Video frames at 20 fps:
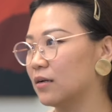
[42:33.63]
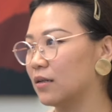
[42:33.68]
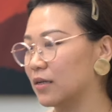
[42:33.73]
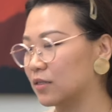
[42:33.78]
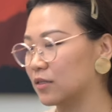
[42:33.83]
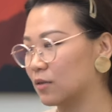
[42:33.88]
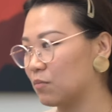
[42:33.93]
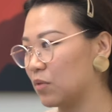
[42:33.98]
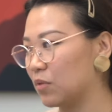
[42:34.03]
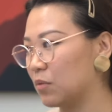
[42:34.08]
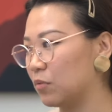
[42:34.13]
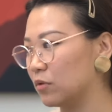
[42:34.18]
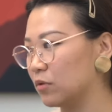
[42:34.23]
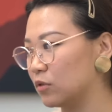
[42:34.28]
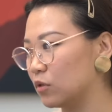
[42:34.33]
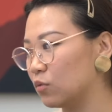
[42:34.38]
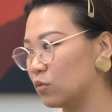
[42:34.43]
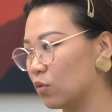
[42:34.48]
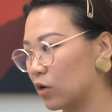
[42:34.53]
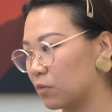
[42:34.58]
Like, some people
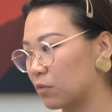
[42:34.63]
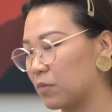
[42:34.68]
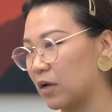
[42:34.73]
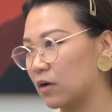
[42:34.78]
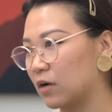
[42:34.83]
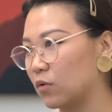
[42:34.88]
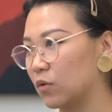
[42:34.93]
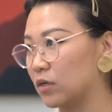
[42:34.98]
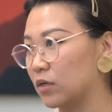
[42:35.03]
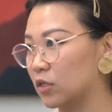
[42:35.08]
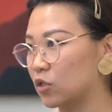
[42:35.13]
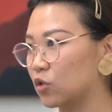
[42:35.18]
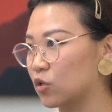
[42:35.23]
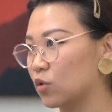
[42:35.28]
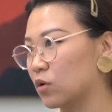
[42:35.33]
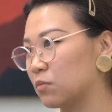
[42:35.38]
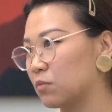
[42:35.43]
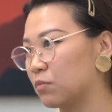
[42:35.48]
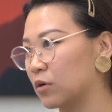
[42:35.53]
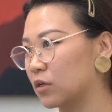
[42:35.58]
do work better when it's
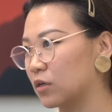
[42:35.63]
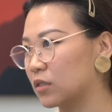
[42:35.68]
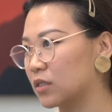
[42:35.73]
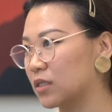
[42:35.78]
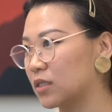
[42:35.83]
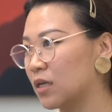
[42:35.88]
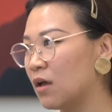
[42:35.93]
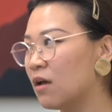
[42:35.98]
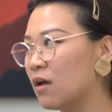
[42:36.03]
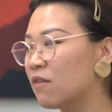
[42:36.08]
short bursts.